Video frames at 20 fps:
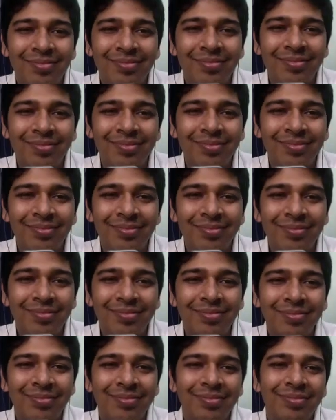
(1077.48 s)

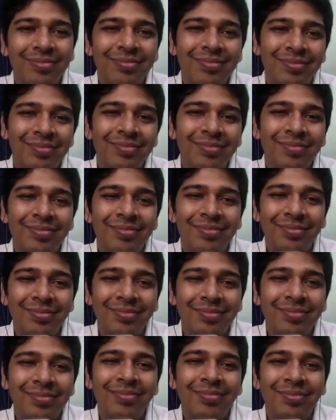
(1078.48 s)

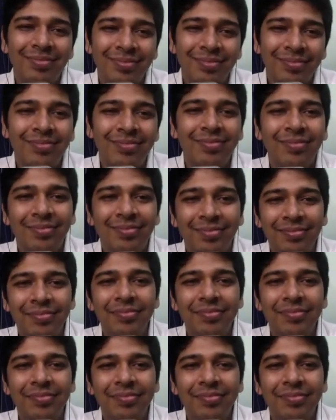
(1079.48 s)
(silent)